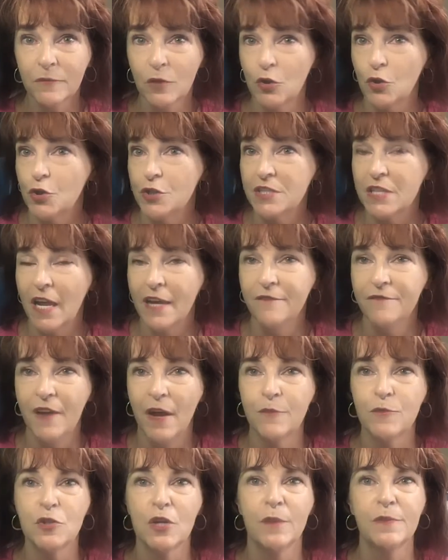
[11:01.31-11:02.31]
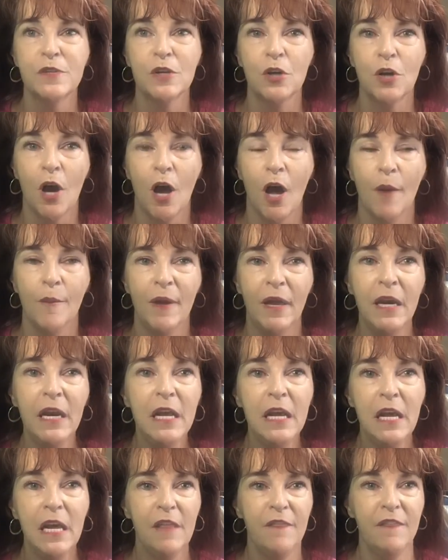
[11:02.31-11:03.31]
Cruise line fam trips are common.
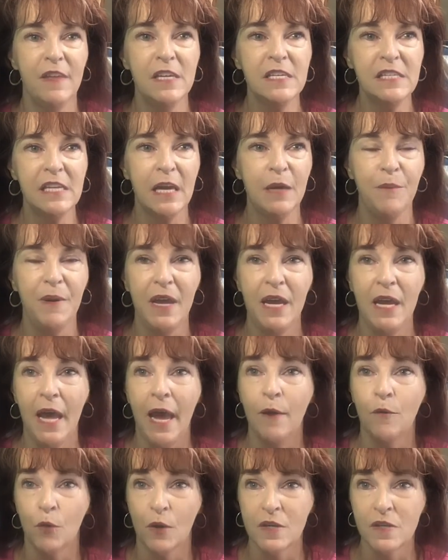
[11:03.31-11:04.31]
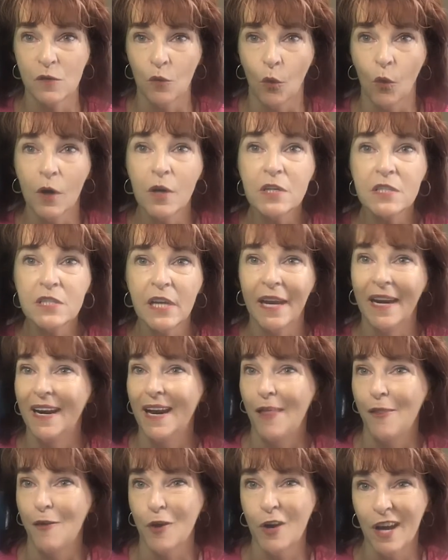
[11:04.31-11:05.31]
This can be a resort
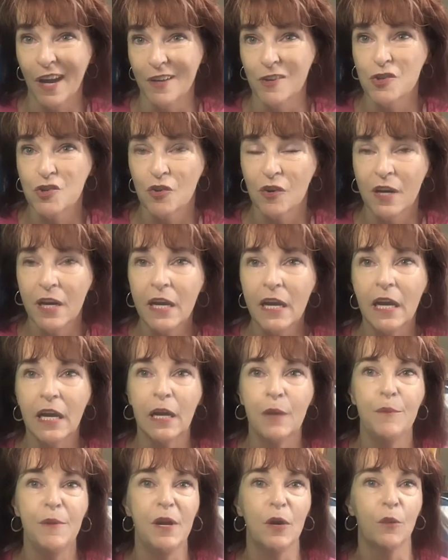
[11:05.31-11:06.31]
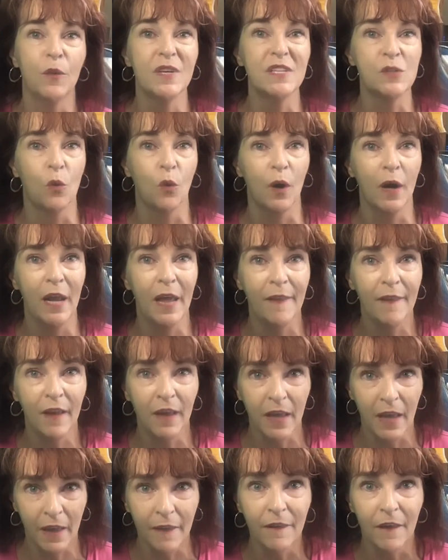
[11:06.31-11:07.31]
another country. It can be a resort in
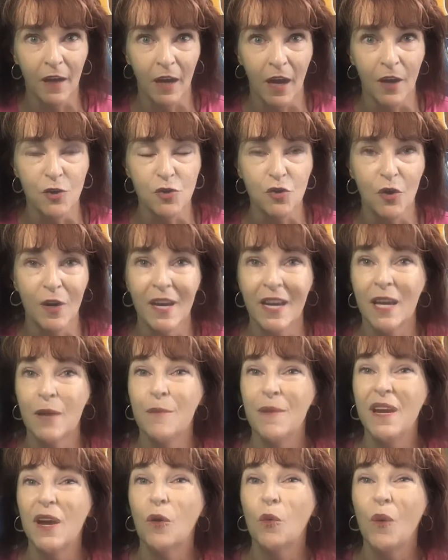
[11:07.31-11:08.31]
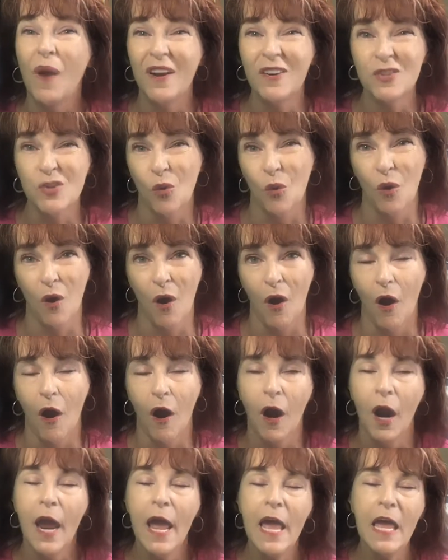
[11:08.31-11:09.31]
the country. It can be a rental
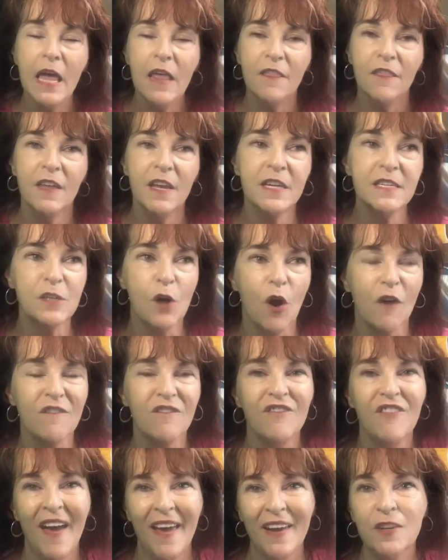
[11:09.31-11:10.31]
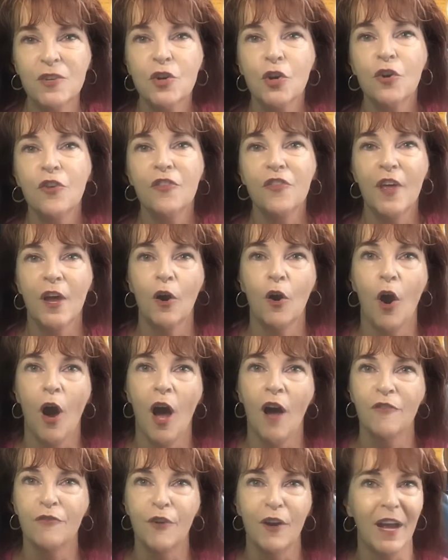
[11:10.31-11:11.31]
car. These are vendors that are
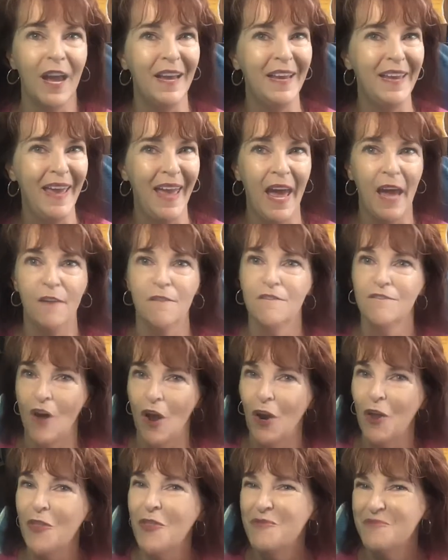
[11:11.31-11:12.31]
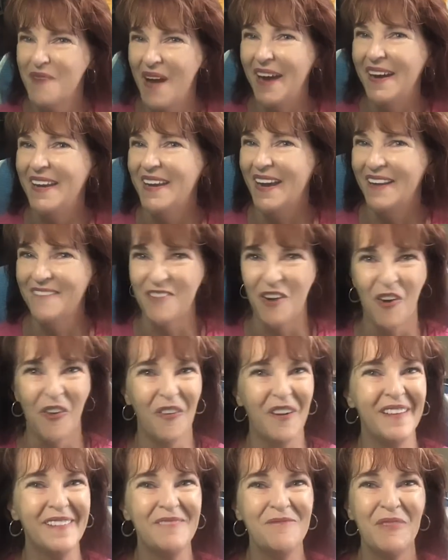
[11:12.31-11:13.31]
offering, again, follow the money. I've
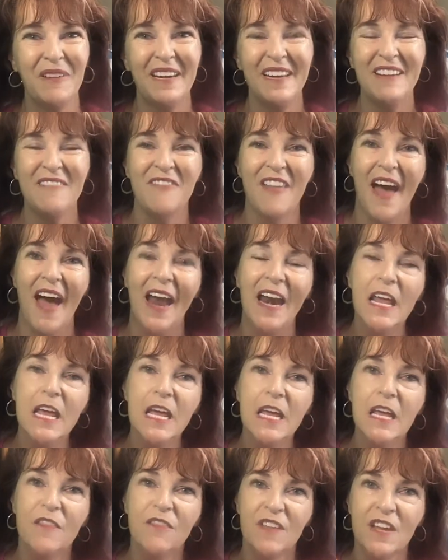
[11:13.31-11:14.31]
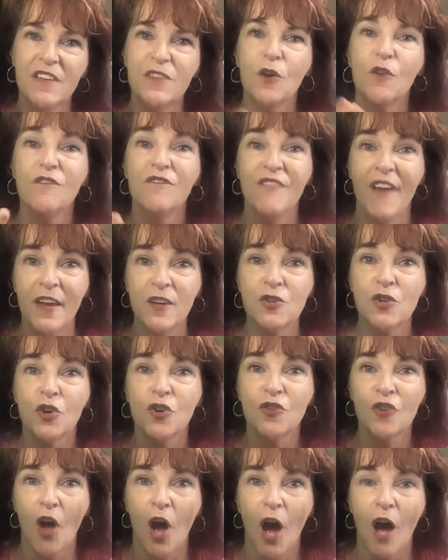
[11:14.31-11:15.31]
always believed that. These are
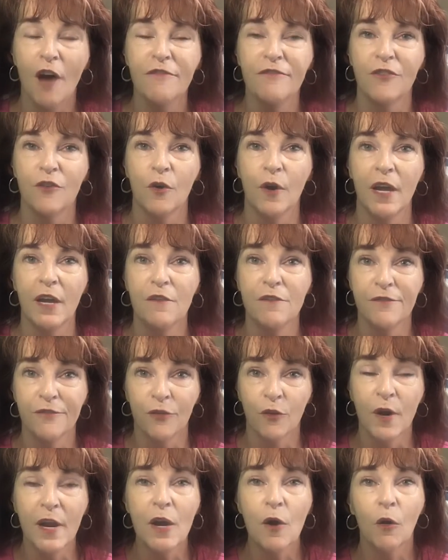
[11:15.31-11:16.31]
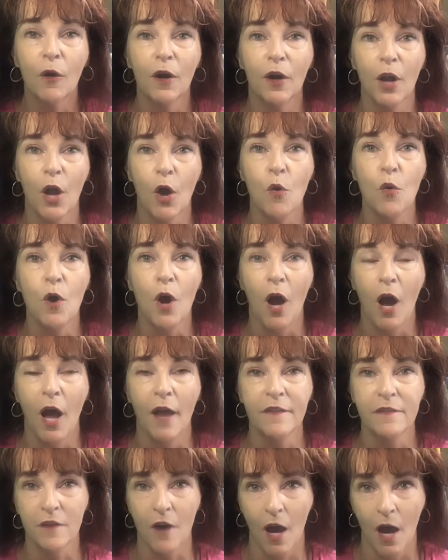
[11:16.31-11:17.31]
vendors offering free or
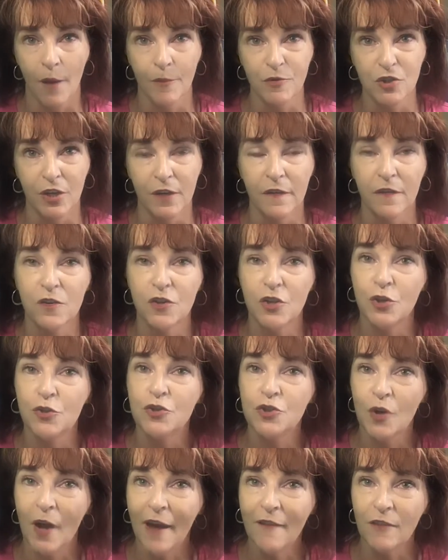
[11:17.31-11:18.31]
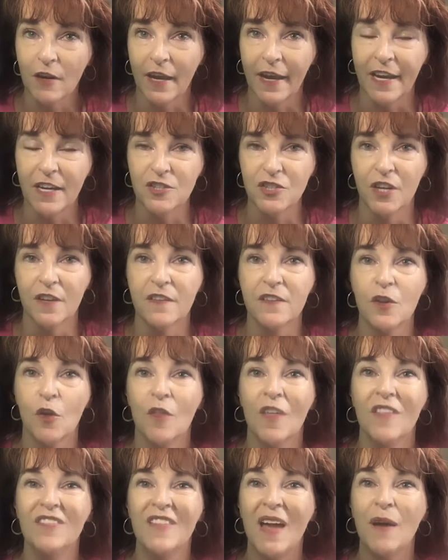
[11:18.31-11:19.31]
low-cost options to travel agents so
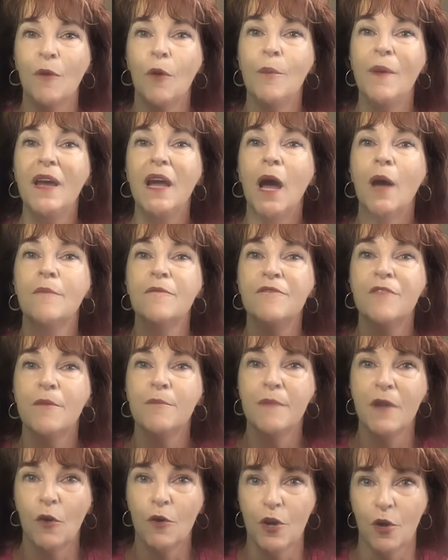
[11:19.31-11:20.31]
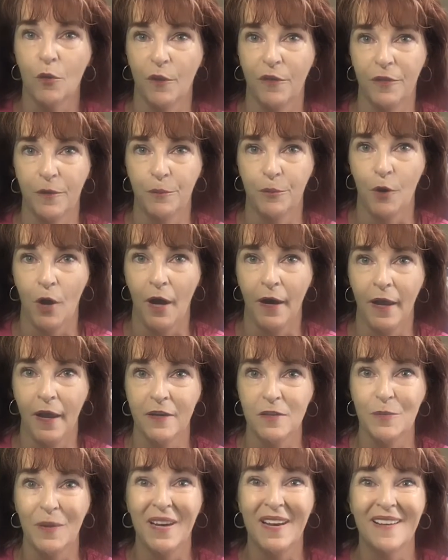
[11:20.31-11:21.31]
that they will become familiar with the
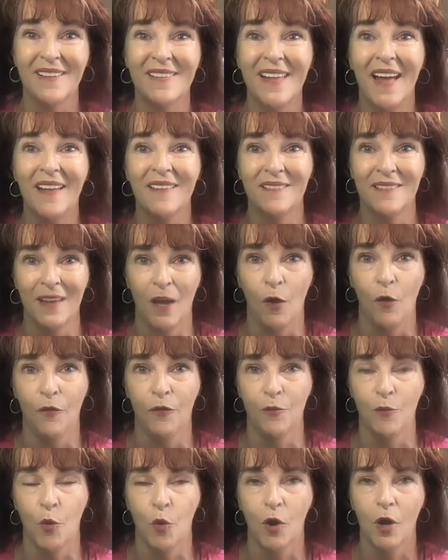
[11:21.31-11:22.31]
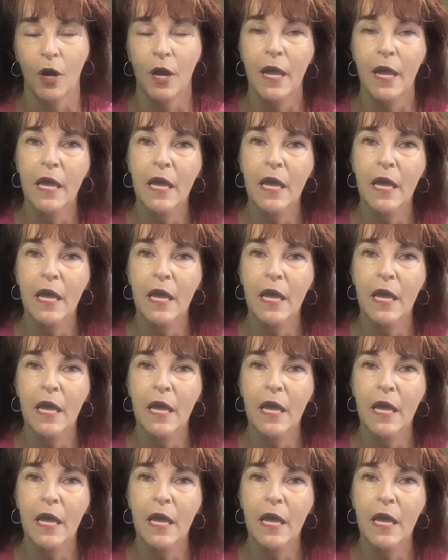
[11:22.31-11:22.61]
product because that sells more.